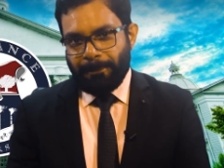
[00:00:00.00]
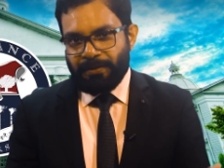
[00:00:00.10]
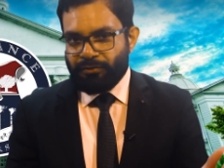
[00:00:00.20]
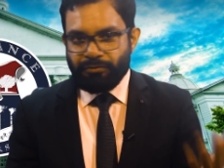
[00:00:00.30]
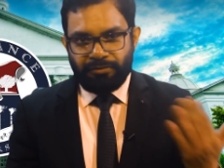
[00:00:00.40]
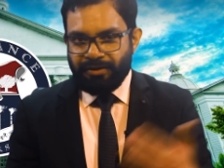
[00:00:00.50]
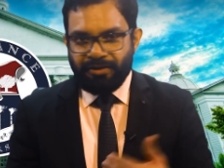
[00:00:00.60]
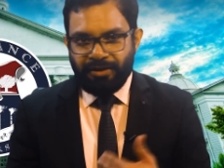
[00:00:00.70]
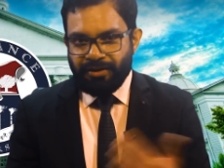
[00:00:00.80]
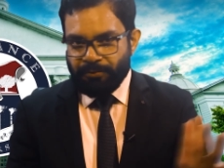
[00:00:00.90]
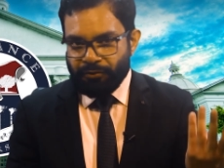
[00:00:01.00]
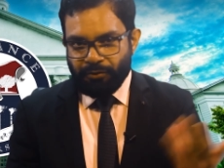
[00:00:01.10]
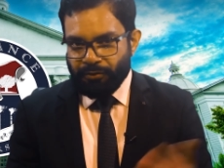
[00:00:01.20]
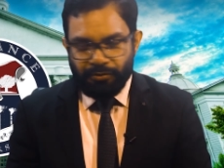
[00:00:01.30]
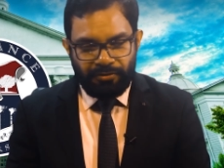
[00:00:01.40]
So they, they can come to
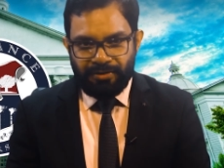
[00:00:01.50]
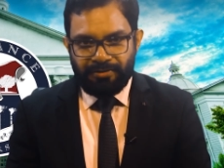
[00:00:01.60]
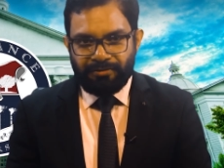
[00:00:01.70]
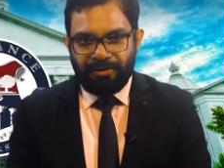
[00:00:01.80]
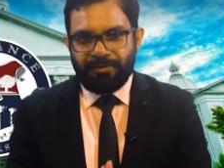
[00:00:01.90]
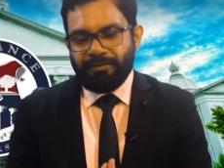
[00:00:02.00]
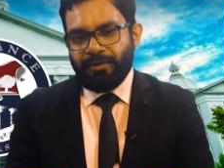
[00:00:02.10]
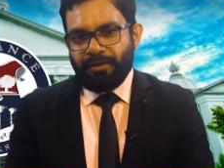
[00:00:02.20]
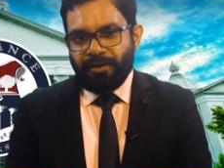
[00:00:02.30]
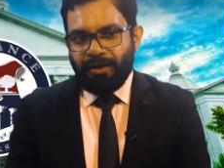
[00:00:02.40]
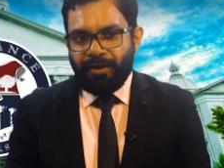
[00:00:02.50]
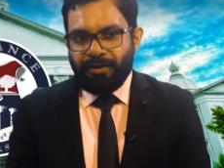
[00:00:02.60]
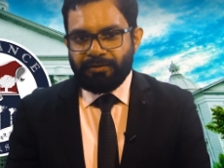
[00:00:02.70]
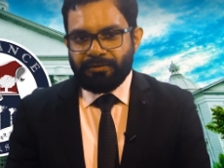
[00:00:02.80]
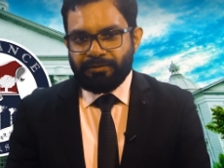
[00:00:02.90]
our courses, right?
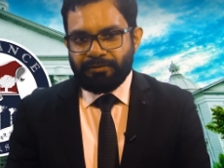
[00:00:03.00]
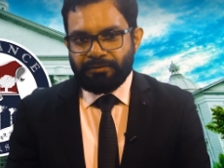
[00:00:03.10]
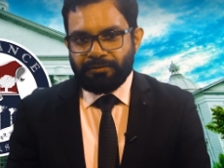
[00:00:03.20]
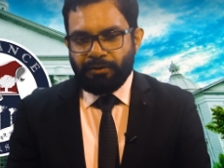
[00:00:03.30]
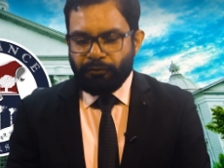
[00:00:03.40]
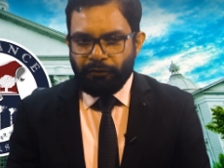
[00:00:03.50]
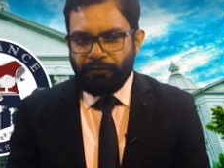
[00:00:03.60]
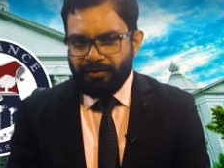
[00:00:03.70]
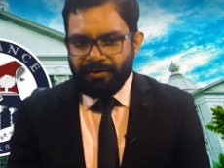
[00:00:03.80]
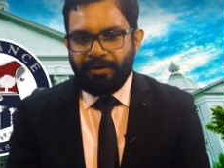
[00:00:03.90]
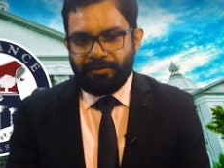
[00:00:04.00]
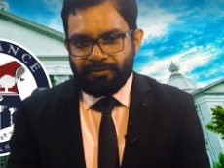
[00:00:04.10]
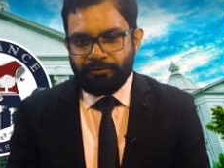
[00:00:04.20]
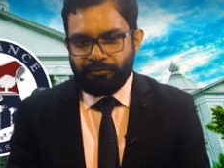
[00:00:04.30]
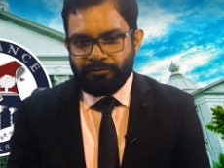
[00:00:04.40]
And uh, we feel that
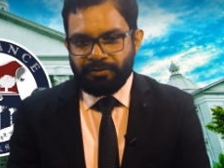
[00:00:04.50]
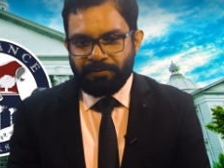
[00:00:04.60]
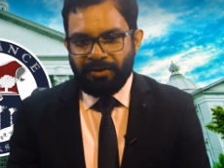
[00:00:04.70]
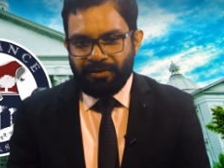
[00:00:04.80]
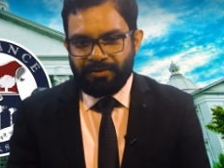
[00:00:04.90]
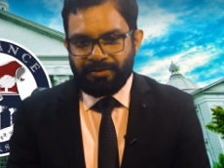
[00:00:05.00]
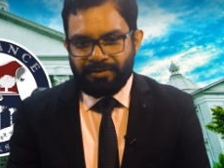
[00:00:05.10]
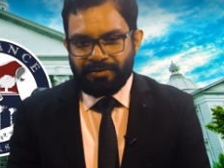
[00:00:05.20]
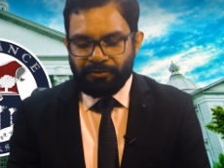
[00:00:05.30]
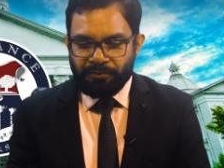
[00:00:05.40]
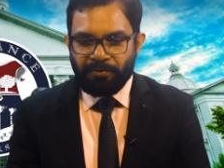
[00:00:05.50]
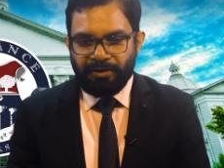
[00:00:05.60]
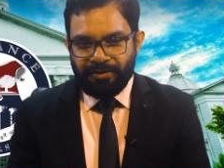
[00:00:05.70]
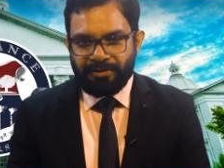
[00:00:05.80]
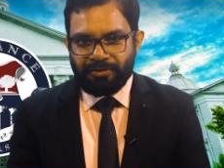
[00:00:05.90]
so Nepal is a good
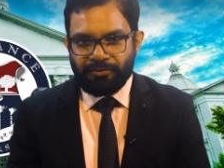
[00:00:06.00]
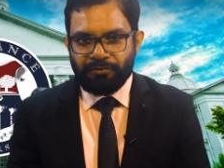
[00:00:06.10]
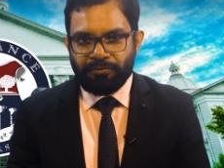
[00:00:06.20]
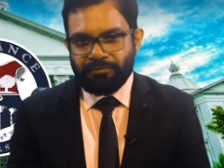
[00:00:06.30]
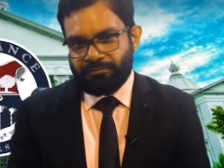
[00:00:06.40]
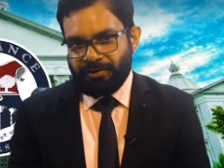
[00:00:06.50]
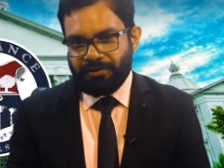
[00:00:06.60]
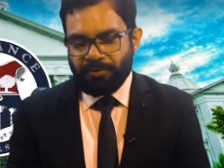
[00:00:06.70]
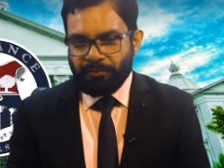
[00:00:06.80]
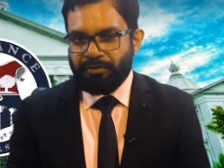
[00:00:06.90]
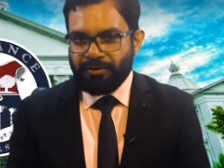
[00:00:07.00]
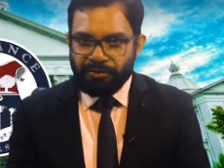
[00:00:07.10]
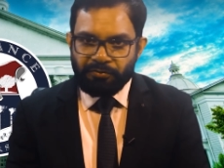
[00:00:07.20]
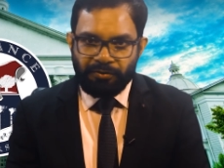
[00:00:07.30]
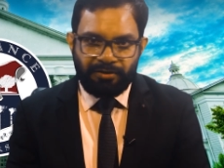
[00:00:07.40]
place to like promote a
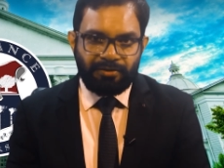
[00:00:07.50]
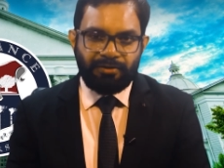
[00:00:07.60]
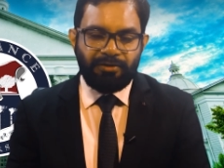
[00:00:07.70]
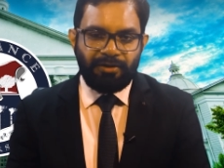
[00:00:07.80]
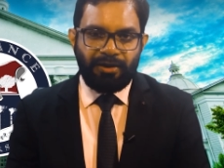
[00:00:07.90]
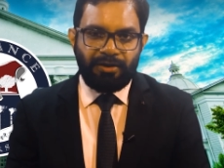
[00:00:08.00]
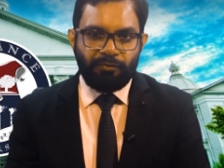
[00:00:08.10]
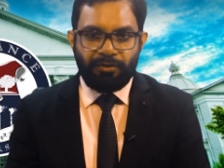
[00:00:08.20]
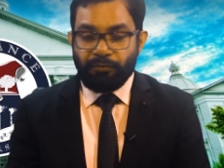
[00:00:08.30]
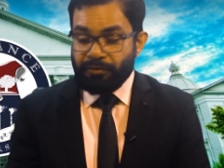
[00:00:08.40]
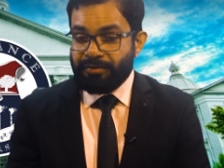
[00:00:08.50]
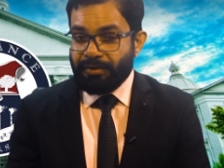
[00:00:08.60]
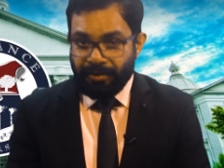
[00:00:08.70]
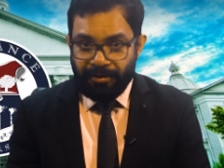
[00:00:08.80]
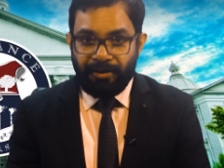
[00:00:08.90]
university and we can visit
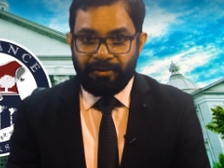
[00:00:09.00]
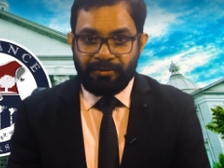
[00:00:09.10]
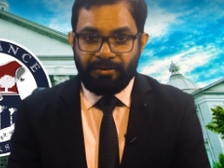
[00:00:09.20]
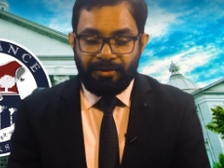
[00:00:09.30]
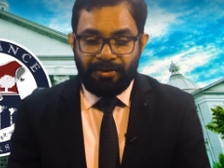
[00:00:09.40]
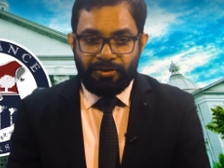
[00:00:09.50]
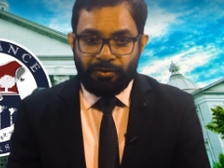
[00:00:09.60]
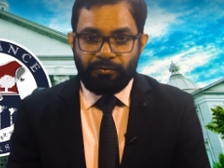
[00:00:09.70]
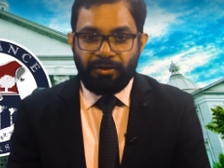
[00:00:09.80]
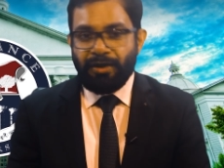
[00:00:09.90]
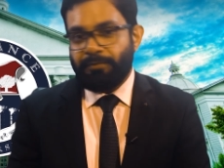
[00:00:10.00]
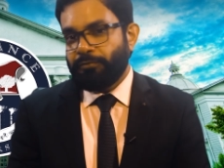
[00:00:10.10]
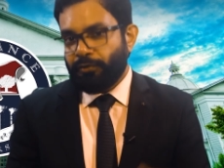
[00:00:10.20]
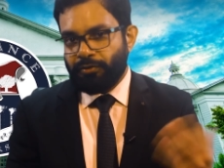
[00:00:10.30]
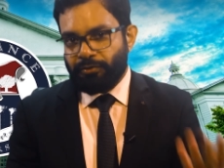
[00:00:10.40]
again. So we'll have
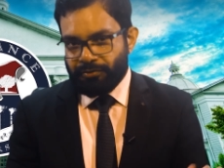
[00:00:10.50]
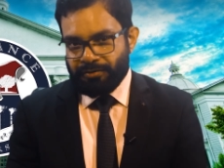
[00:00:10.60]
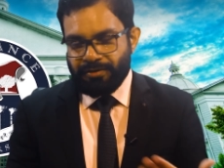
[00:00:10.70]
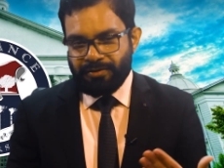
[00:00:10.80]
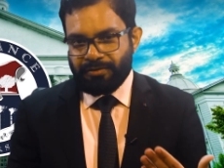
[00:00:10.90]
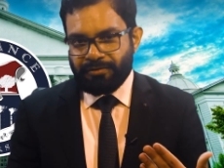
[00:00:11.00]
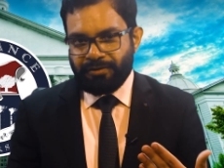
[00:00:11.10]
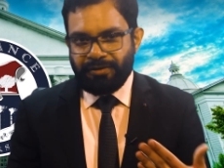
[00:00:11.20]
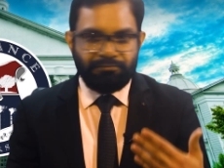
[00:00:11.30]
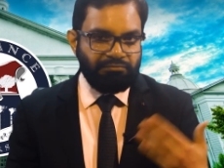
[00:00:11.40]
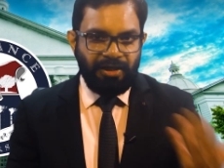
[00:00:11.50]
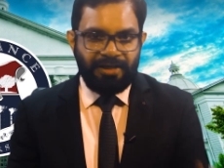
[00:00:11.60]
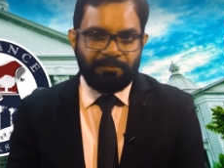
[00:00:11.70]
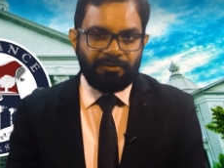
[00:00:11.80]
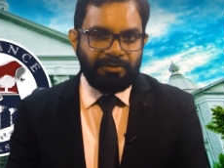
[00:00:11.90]
more courses, right,
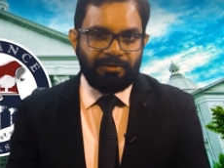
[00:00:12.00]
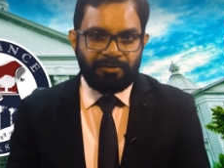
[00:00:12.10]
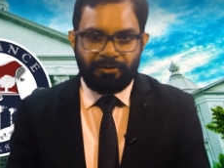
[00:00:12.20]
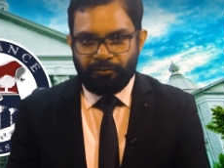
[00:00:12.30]
as per the industry